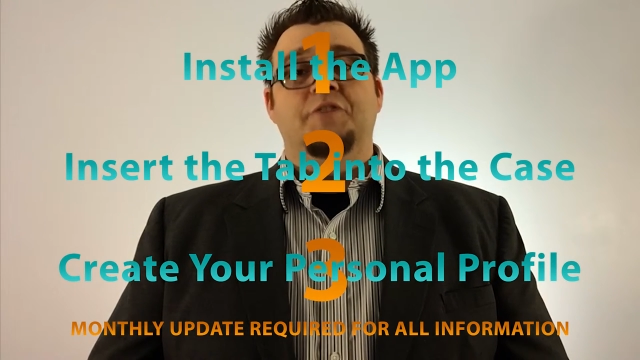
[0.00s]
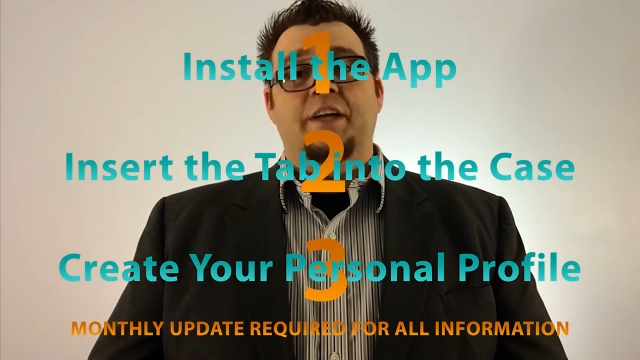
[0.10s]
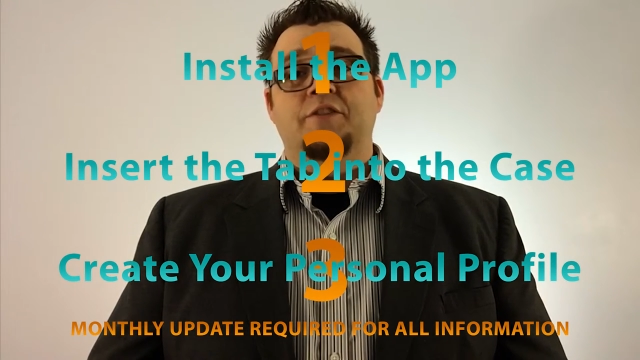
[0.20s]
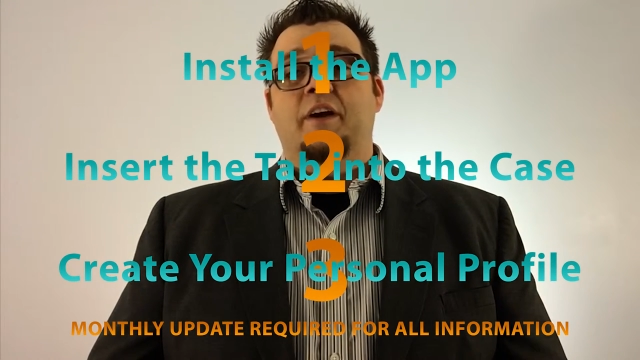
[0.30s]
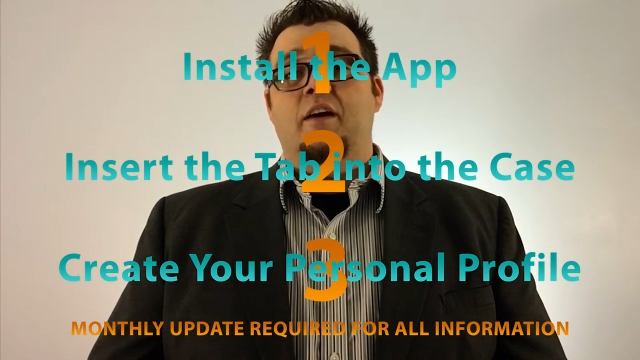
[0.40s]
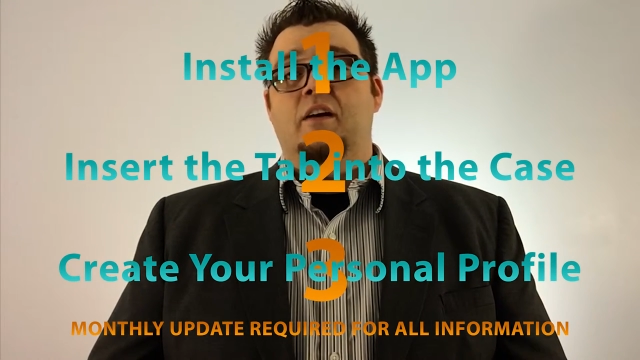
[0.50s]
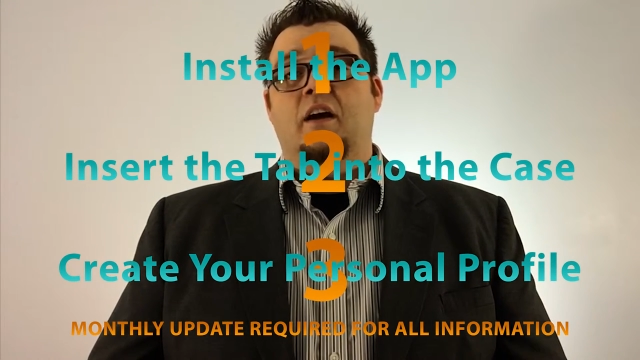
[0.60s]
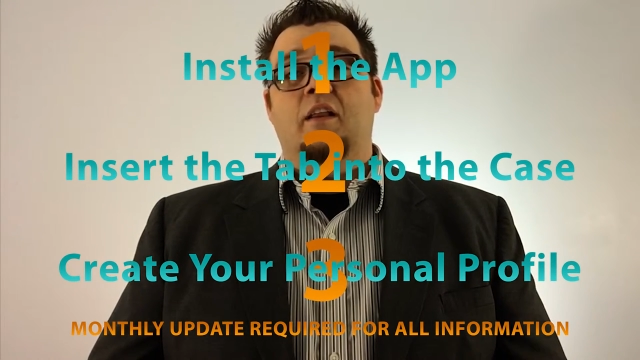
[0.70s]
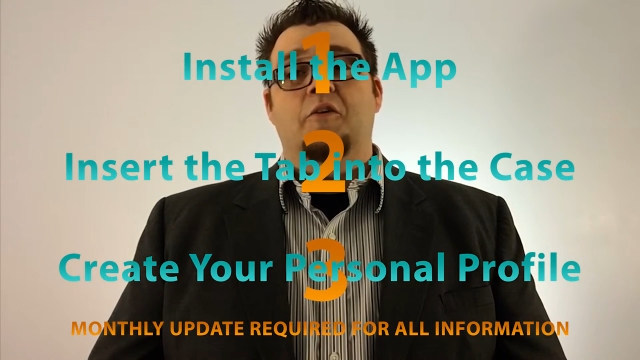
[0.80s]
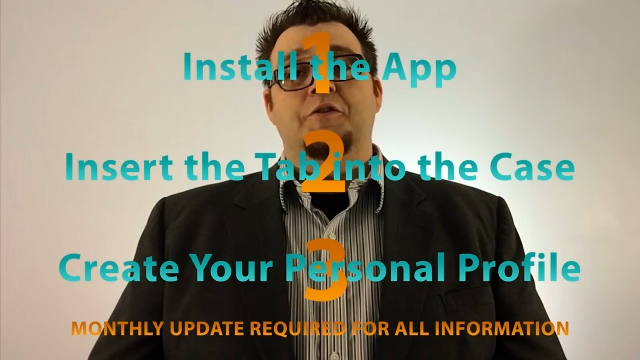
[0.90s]
you change your hair
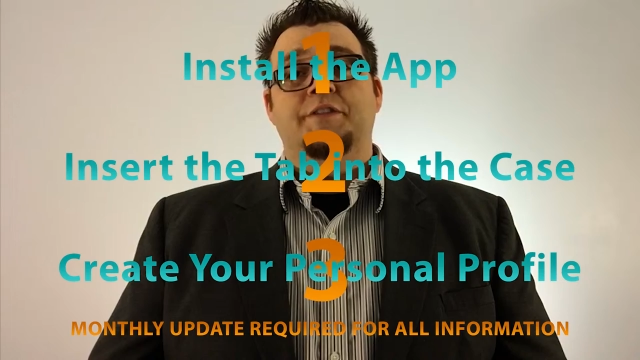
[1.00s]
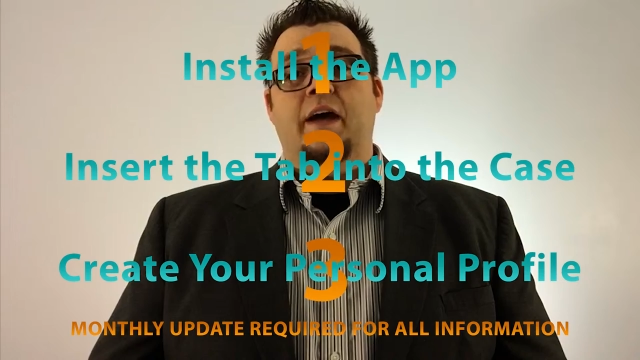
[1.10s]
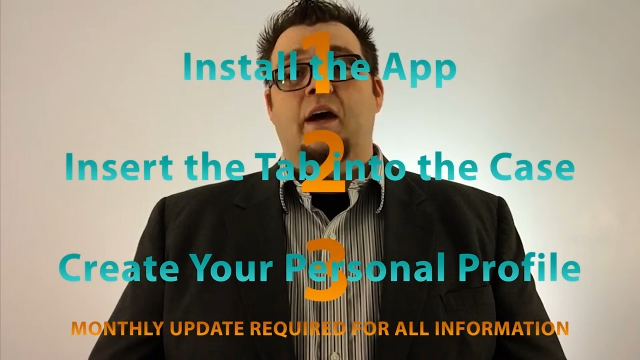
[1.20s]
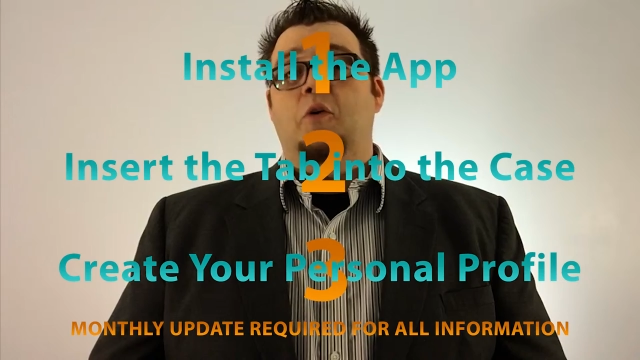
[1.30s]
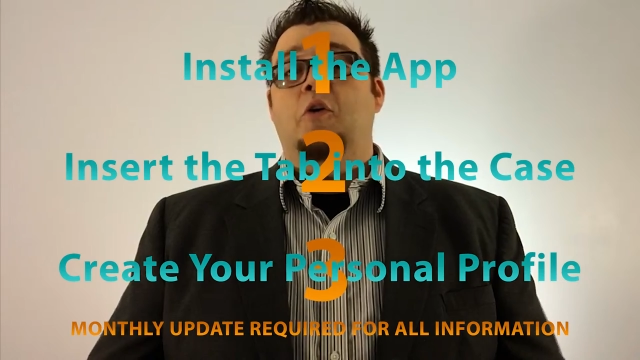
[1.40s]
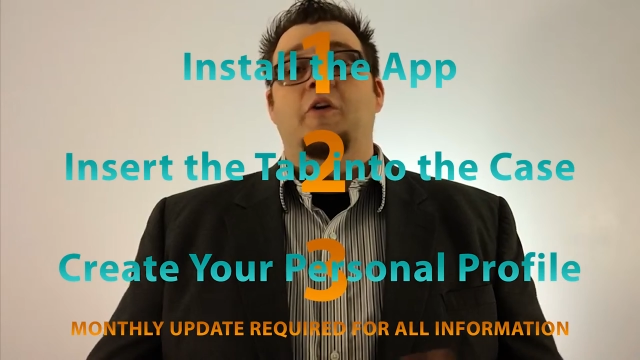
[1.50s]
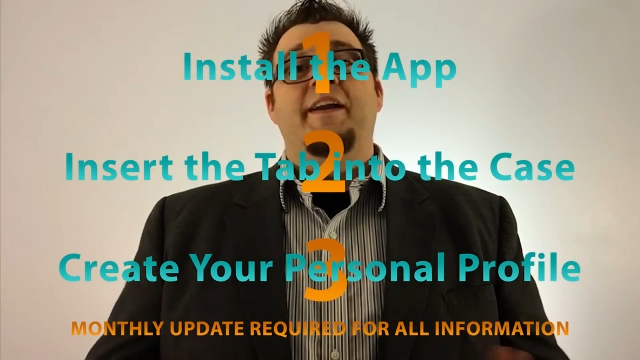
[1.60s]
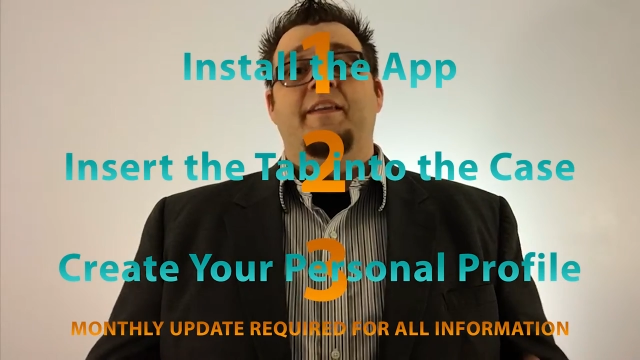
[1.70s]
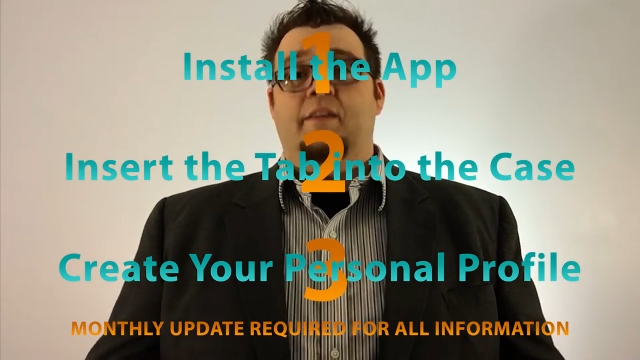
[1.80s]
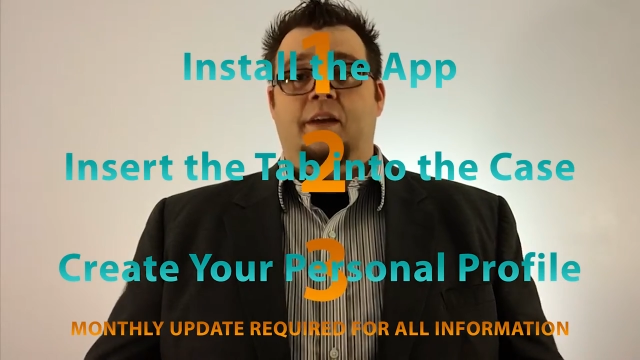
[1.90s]
color or style or
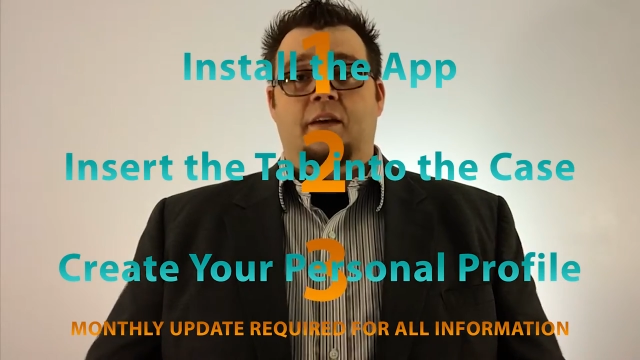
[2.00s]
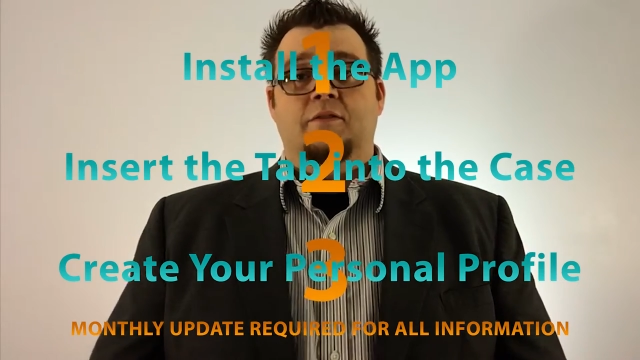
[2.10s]
anything